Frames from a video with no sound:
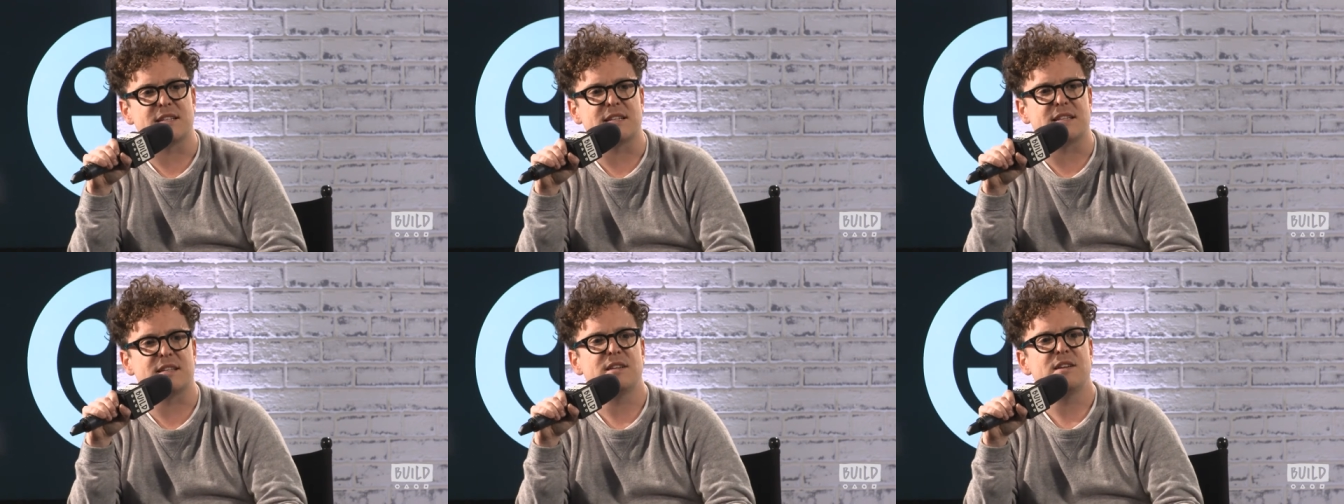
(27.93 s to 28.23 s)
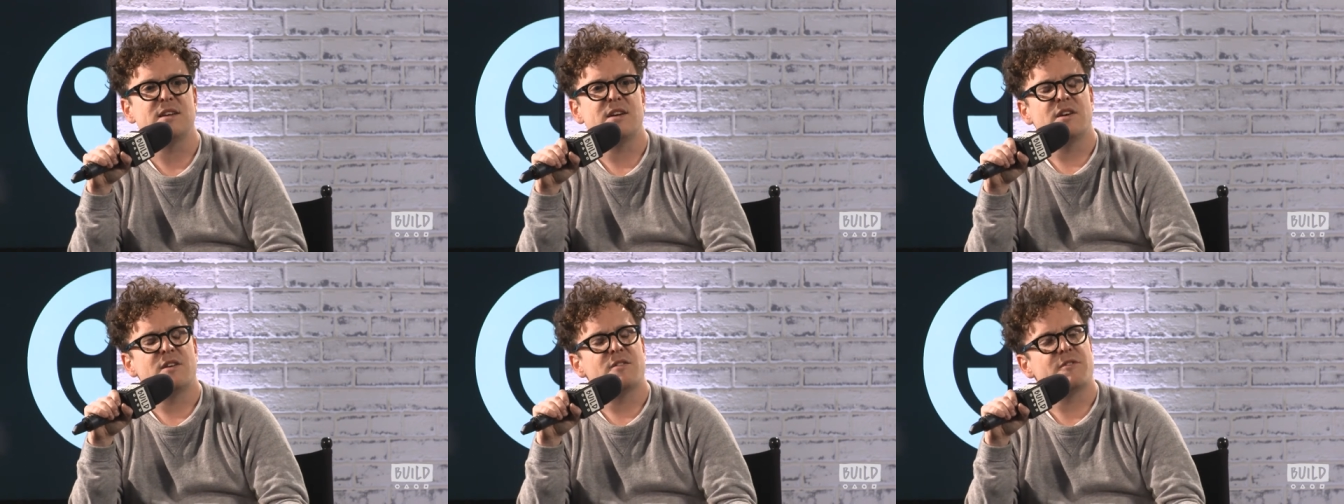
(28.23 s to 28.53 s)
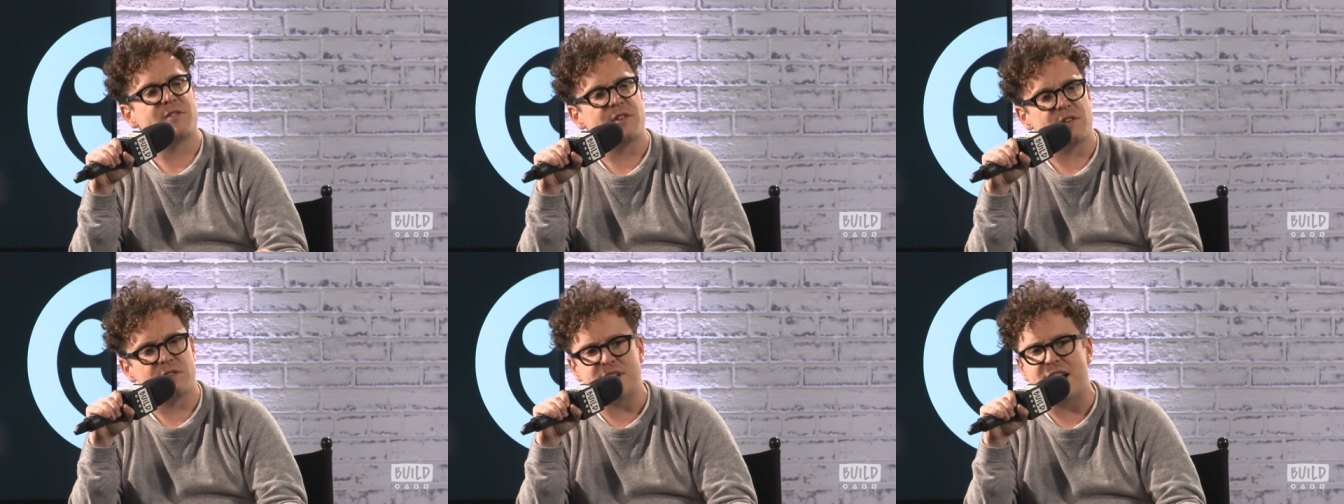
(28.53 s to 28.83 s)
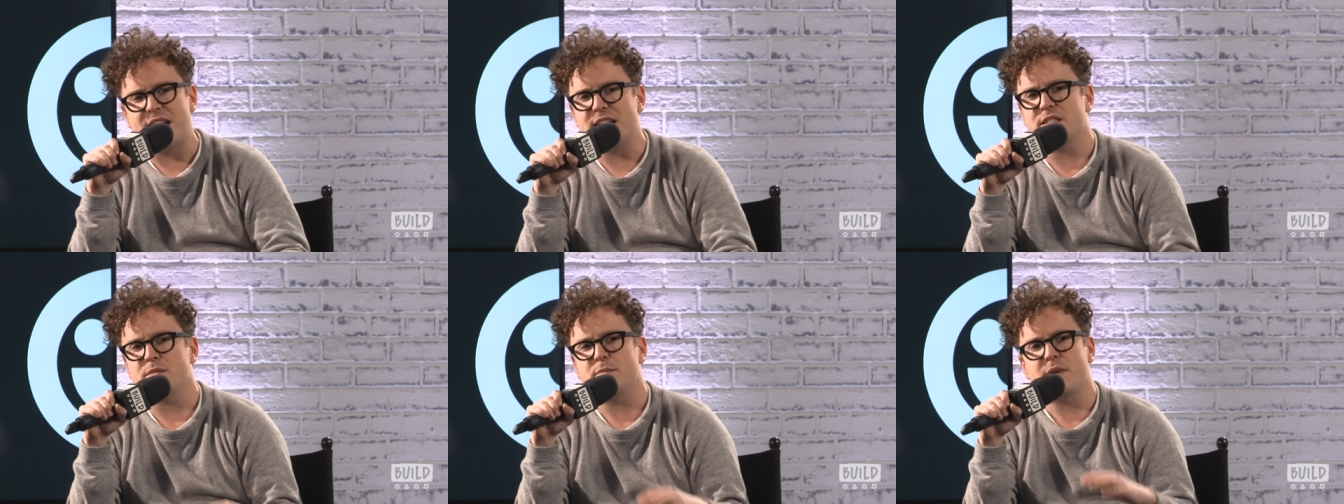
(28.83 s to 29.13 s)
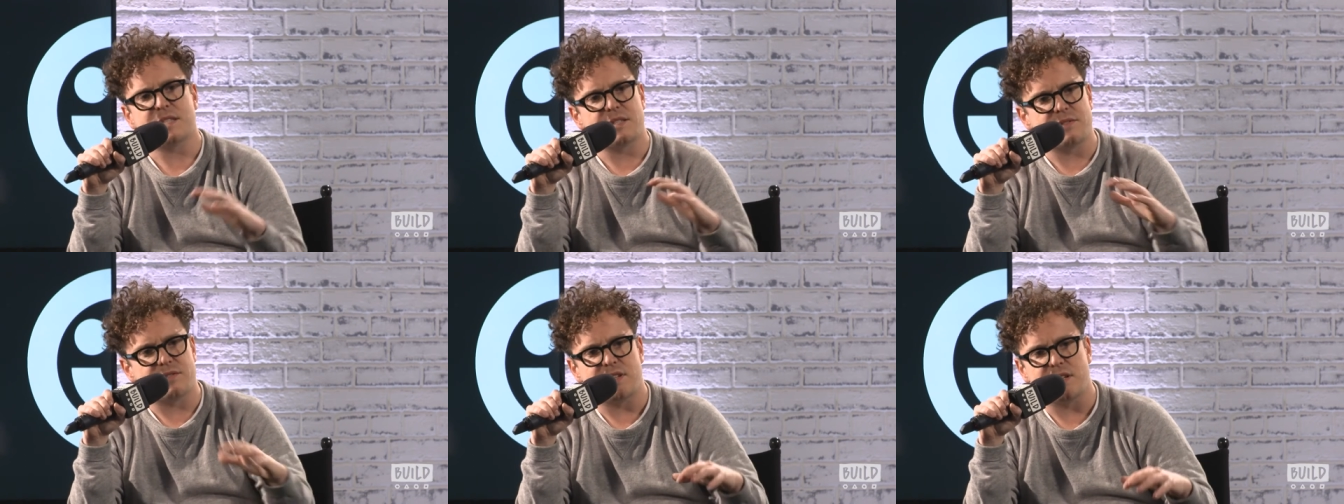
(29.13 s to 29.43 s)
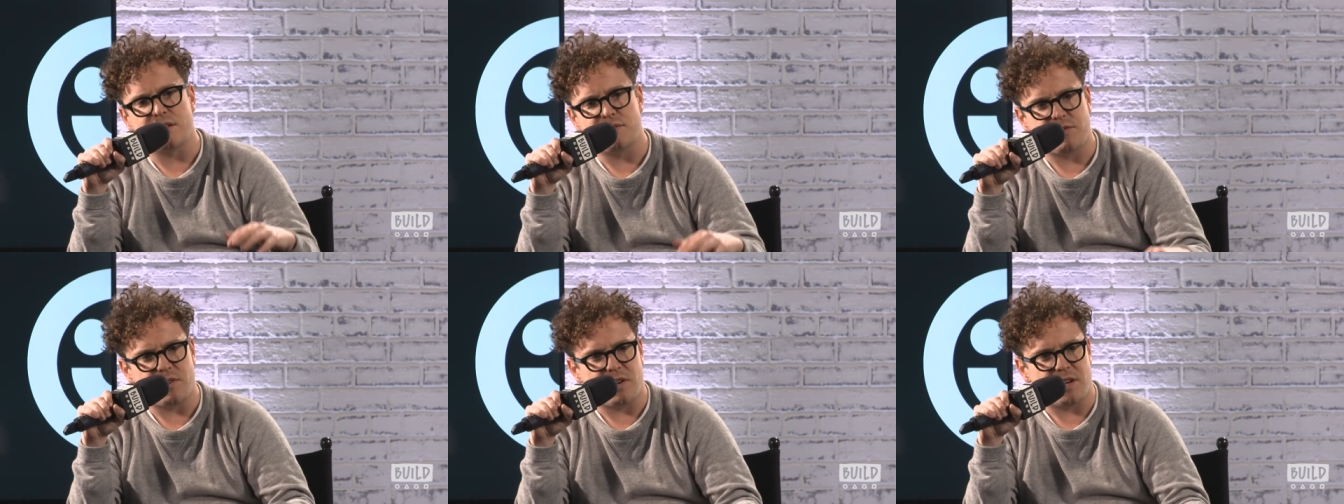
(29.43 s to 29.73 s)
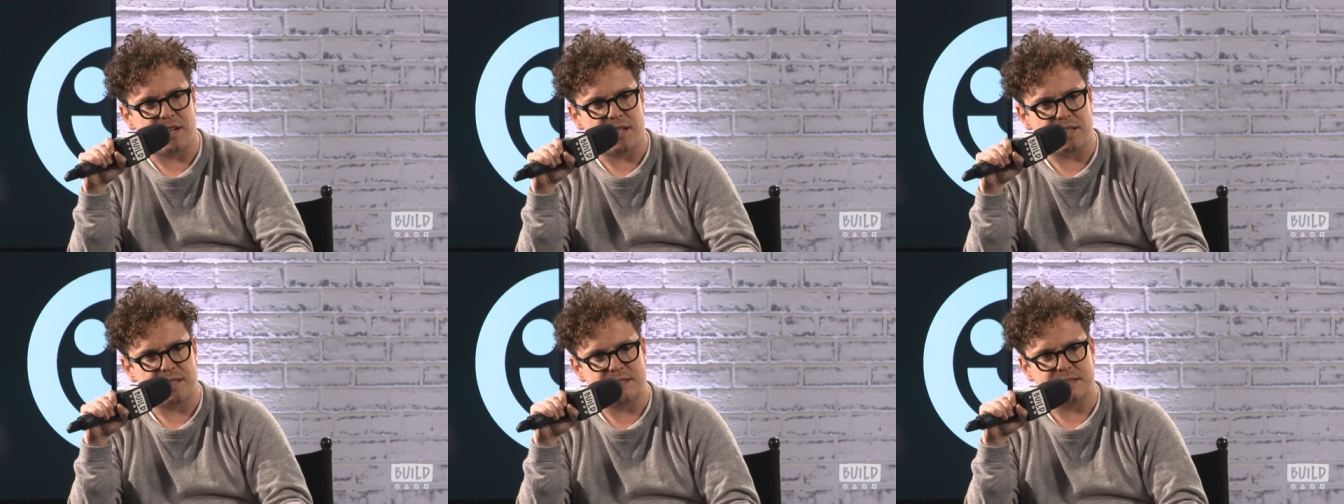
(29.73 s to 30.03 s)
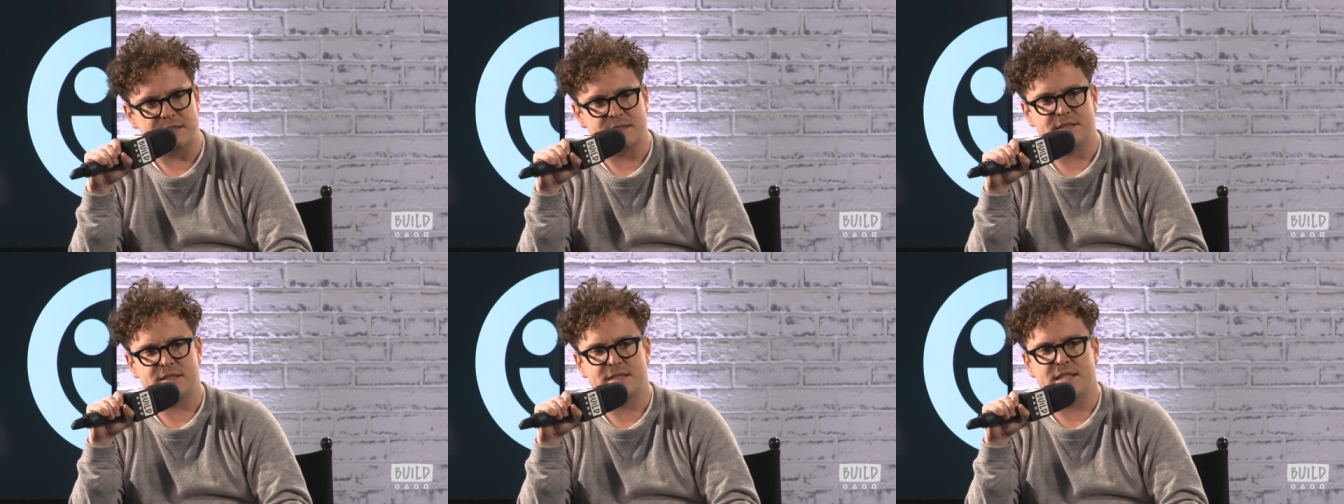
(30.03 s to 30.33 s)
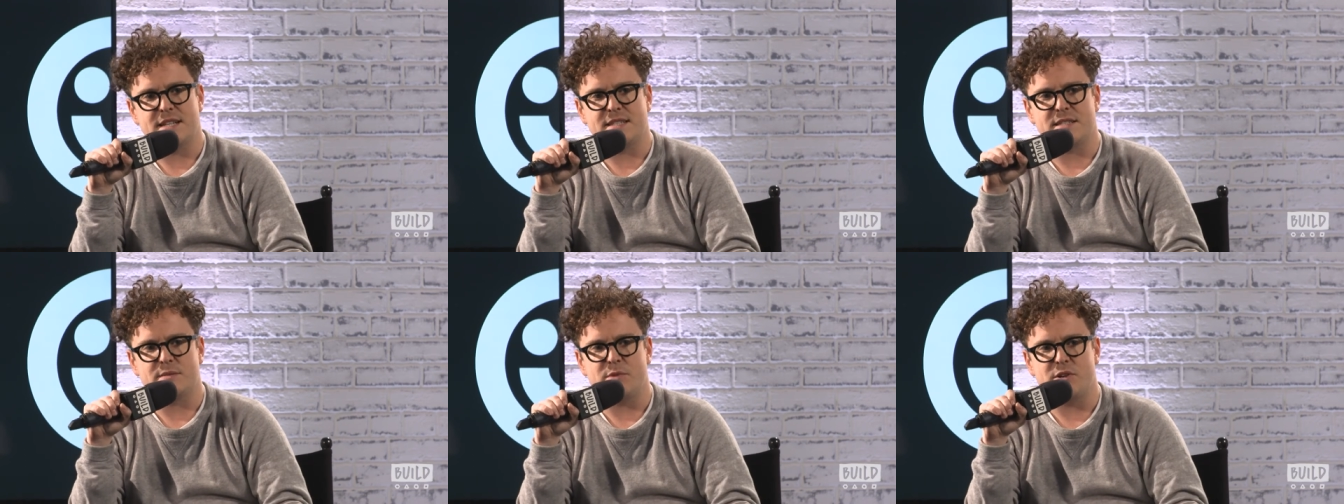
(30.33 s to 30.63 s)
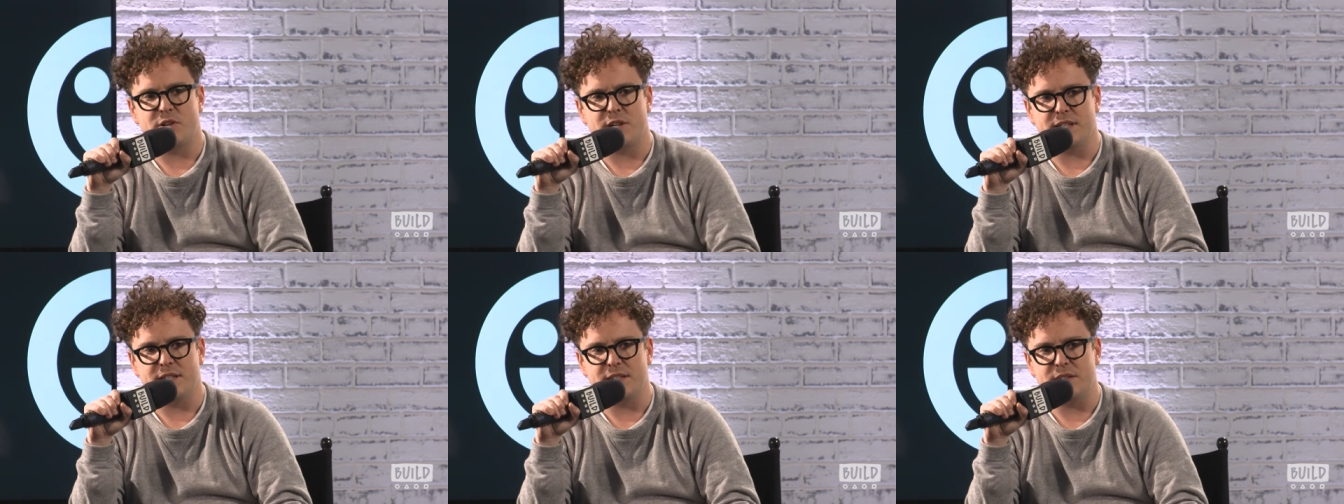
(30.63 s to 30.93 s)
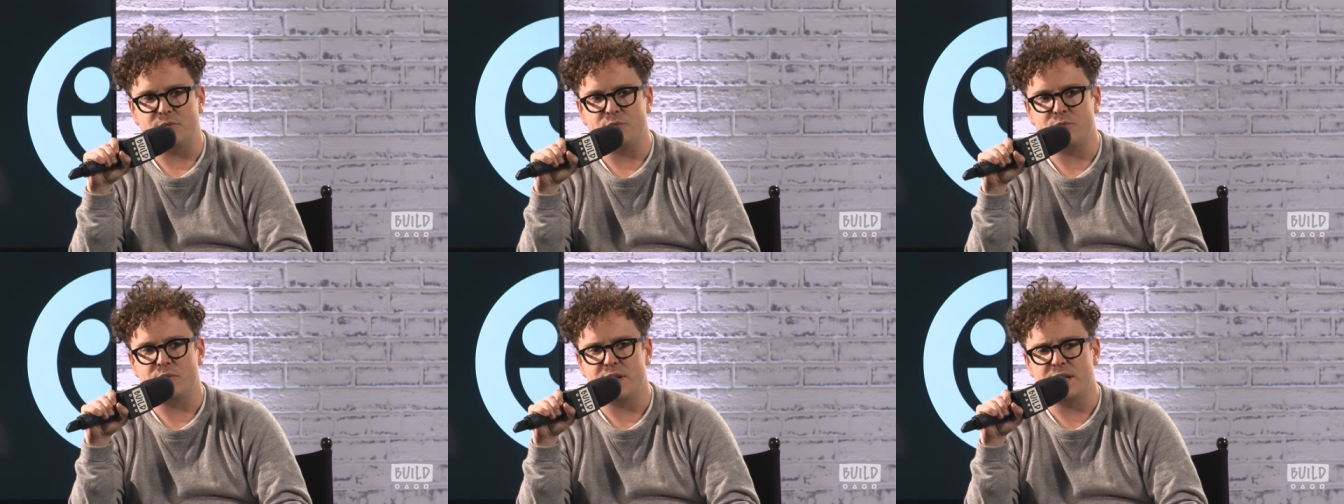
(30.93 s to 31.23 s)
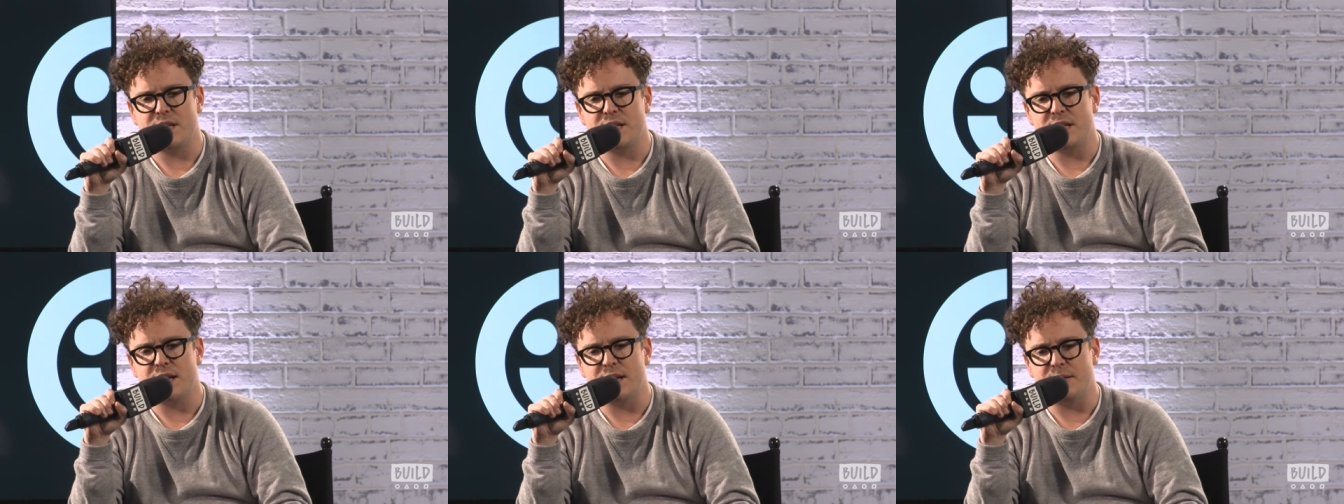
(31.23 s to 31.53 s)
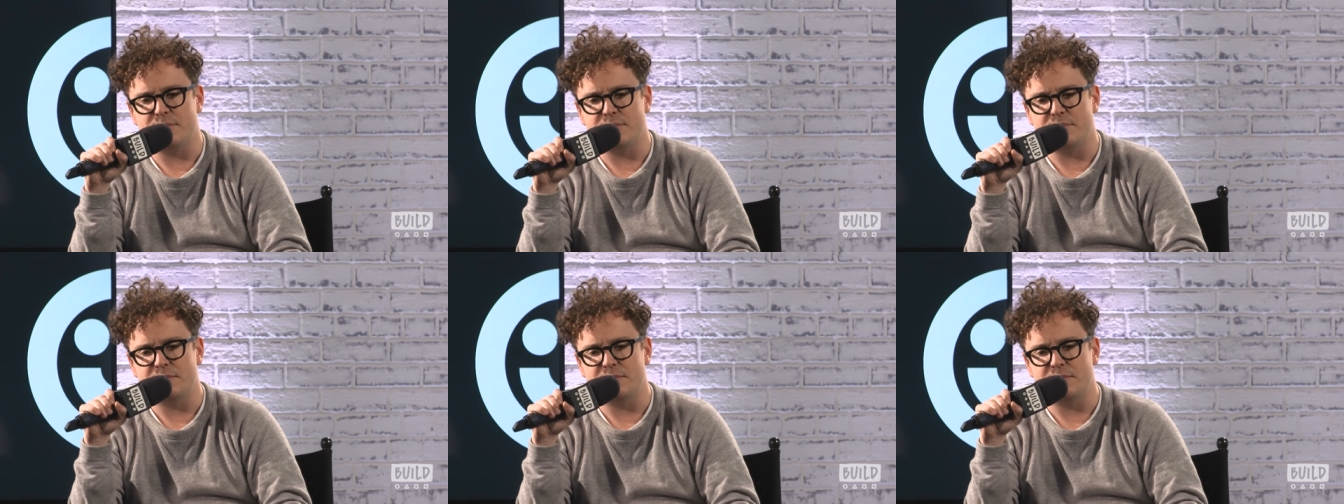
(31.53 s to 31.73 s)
And Dan's a massive cinephile, and as am I, and we